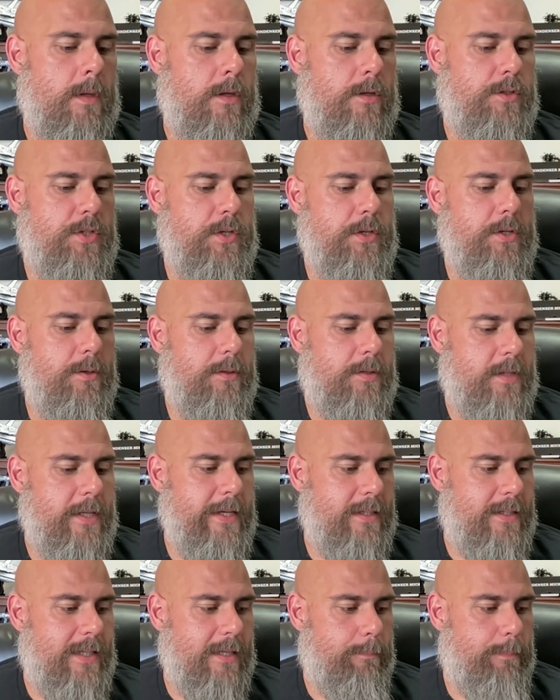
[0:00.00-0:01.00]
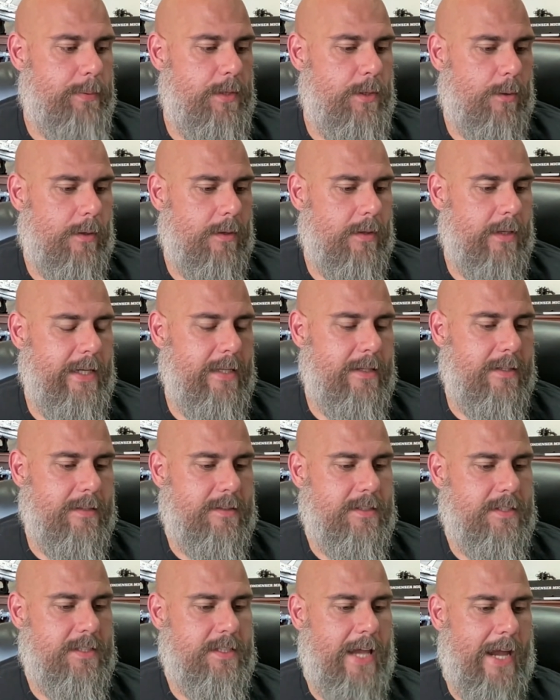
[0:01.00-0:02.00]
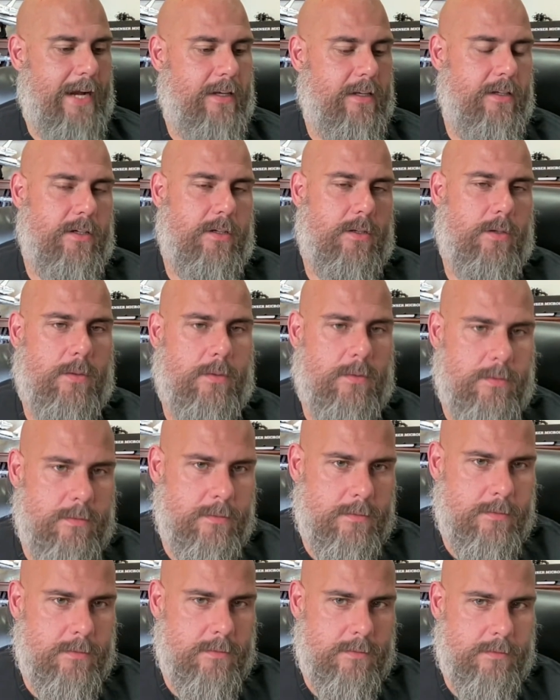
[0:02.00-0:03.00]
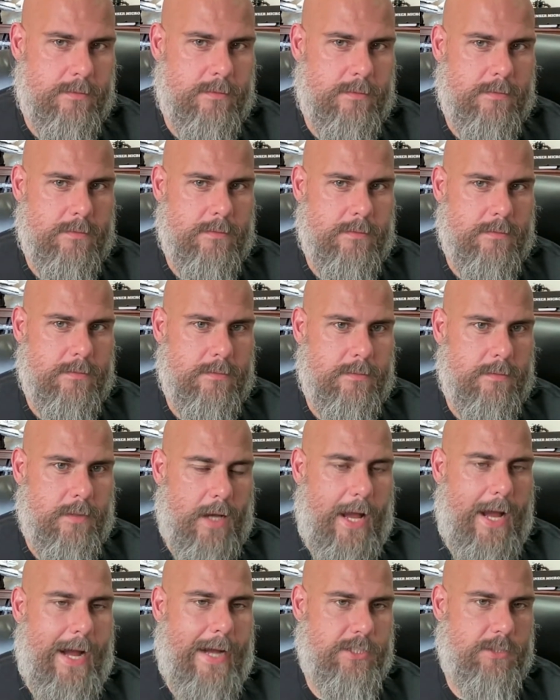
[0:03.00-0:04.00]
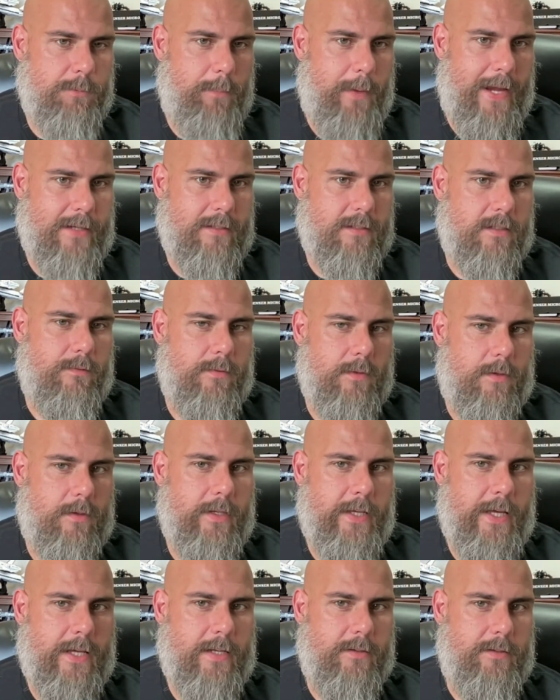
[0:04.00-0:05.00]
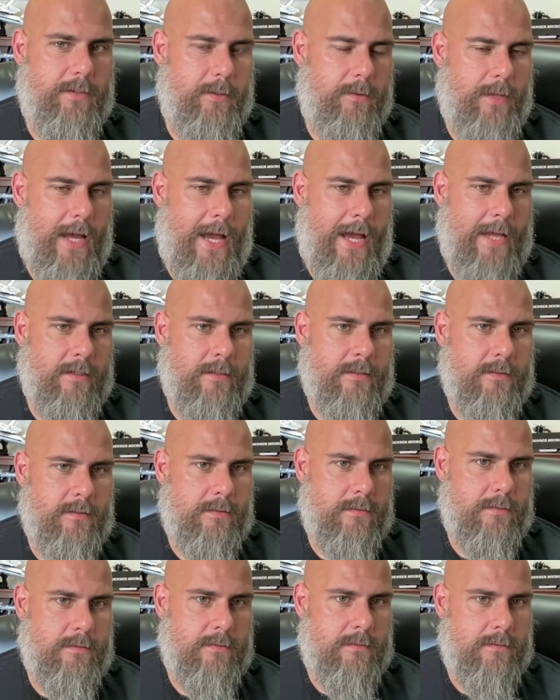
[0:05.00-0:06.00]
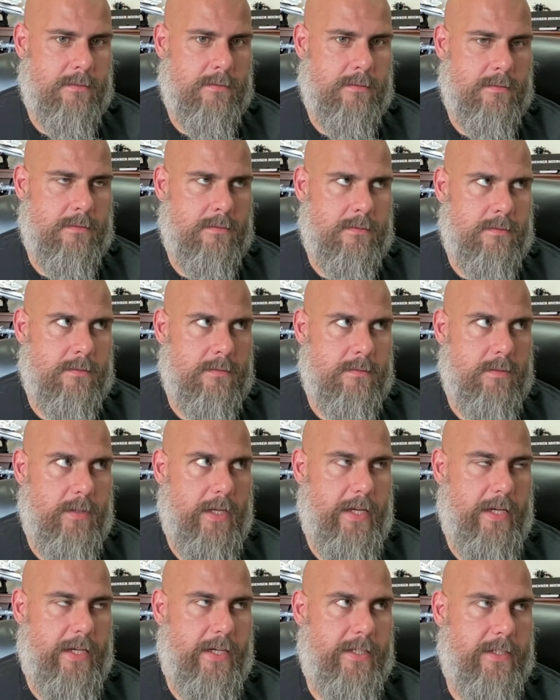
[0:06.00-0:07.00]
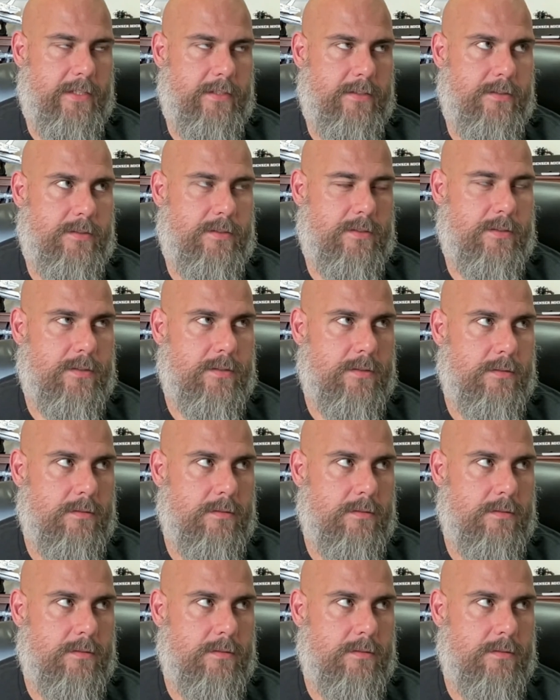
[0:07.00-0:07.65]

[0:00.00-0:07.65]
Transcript: Do you think that purely the technical aspect of learning how to do that is